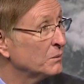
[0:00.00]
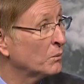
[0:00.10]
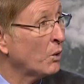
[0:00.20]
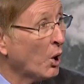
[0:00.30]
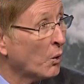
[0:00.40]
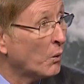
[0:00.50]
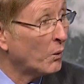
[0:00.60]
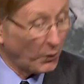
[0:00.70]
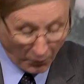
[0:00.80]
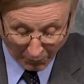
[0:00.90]
Whoa.
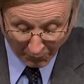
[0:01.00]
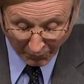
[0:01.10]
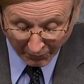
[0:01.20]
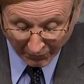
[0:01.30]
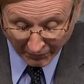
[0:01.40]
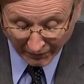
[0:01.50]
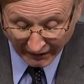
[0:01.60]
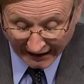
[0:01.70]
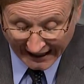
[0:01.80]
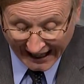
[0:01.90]

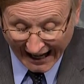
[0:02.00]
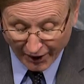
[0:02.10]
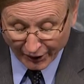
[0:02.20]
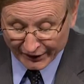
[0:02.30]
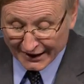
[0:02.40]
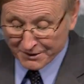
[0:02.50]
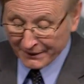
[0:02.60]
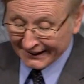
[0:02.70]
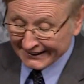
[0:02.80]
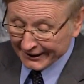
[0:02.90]
How could this
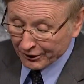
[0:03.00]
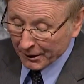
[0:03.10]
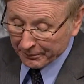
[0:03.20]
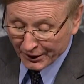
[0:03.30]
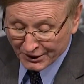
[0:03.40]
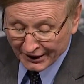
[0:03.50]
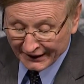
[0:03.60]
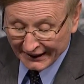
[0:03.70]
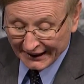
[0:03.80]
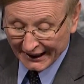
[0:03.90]
be a literal person
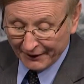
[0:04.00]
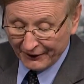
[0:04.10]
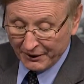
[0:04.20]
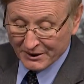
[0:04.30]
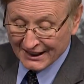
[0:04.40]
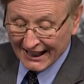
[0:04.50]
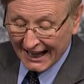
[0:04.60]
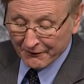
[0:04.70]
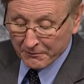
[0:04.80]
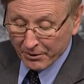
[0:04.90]
if he was
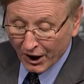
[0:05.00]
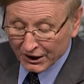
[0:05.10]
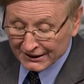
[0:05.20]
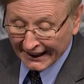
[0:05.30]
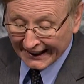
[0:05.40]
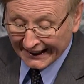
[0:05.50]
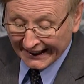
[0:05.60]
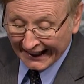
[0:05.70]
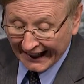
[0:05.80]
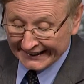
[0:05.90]
alive in Paul's day
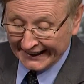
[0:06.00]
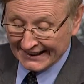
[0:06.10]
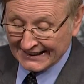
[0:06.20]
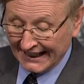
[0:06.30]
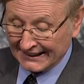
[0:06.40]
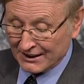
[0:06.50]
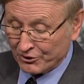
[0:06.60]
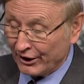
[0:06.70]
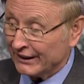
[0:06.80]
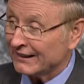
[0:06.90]
and yet is not
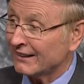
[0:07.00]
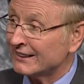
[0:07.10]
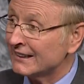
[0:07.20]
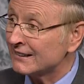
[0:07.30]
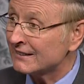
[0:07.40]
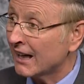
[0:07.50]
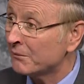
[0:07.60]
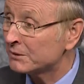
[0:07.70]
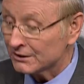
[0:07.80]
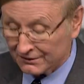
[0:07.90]
destroyed until Jesus
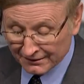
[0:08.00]
comes?